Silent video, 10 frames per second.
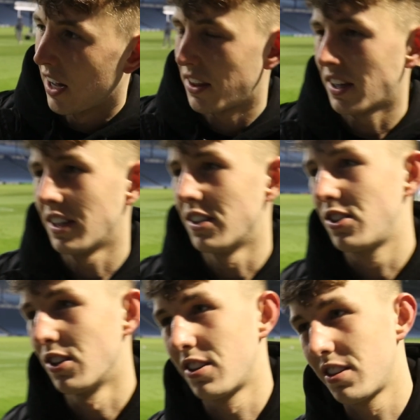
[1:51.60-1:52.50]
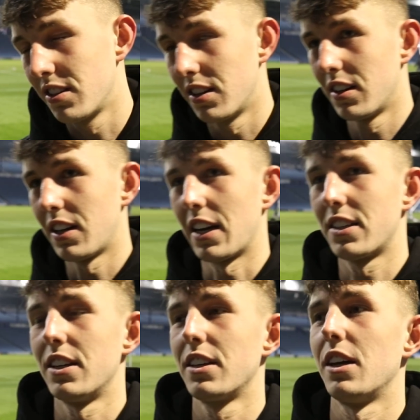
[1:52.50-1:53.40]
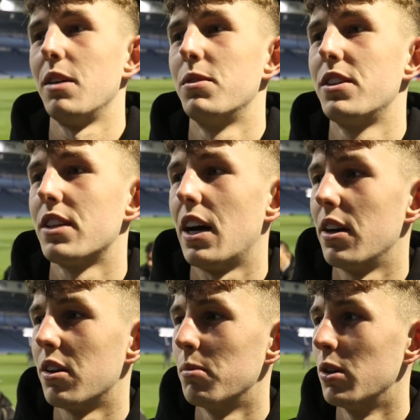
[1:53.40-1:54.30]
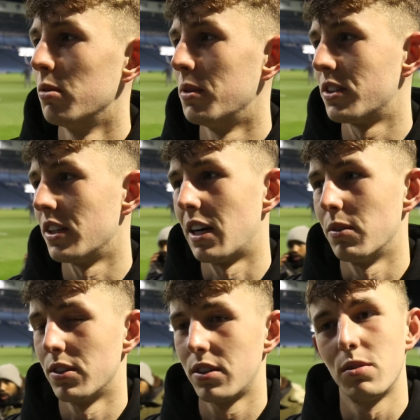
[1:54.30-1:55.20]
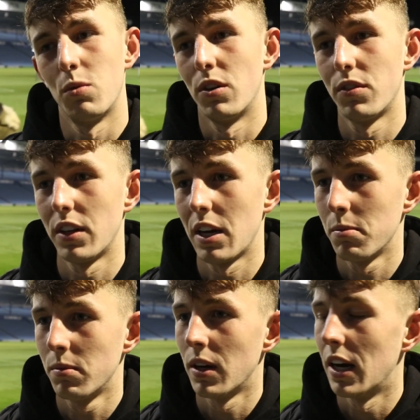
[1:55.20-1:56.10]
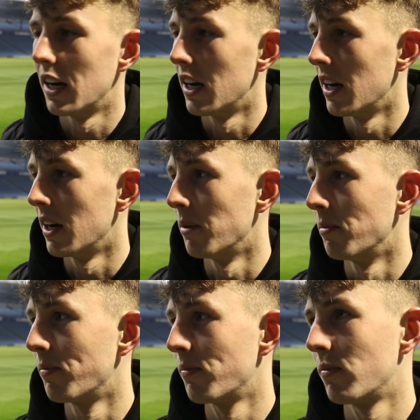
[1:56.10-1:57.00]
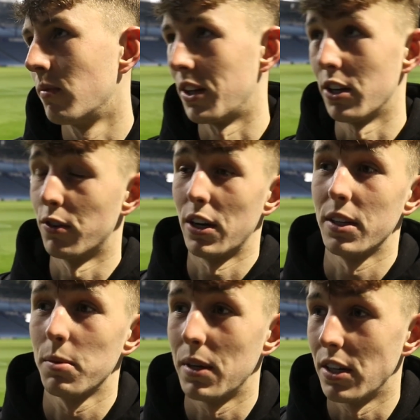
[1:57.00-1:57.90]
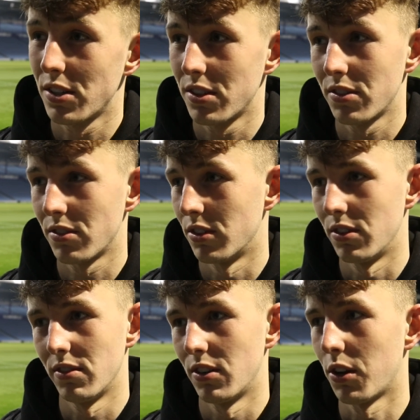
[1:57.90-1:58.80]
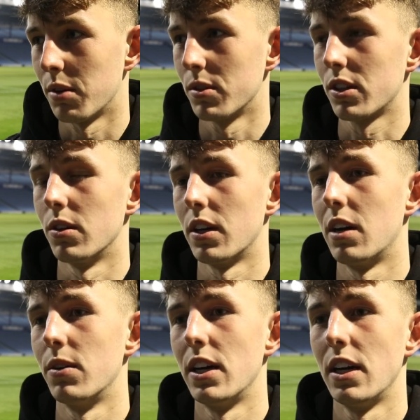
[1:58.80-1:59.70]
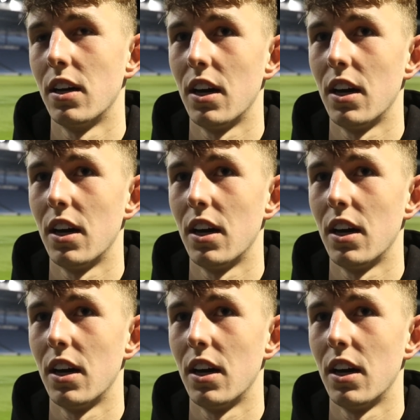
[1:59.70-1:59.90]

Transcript: I think it's just, like I said, the game was decided on moments and that was one for them. Um, at the other end of the pitch, nothing was going our way.